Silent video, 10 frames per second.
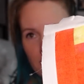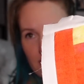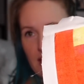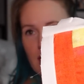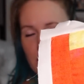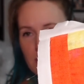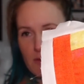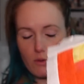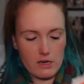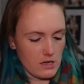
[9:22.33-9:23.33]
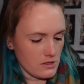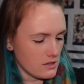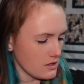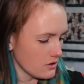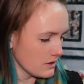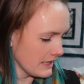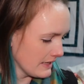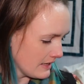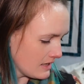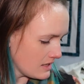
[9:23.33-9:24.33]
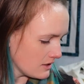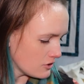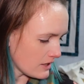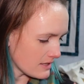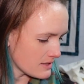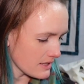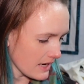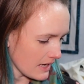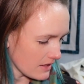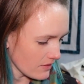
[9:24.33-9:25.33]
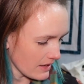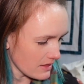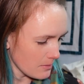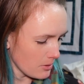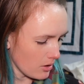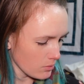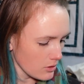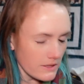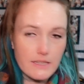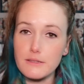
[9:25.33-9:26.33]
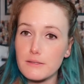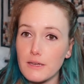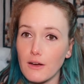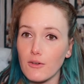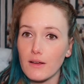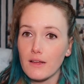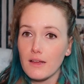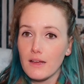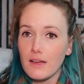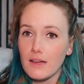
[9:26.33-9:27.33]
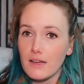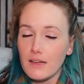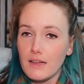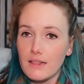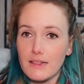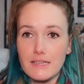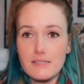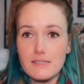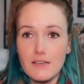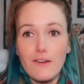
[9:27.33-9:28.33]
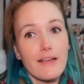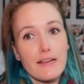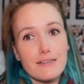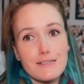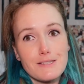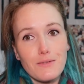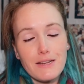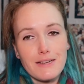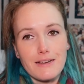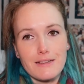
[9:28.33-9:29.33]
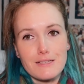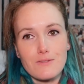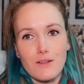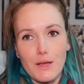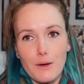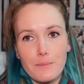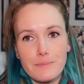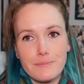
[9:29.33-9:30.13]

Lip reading: that I'm gonna be working on soon, just to kind of get the ball rolling. So let's see if I can get any sewing done in this video.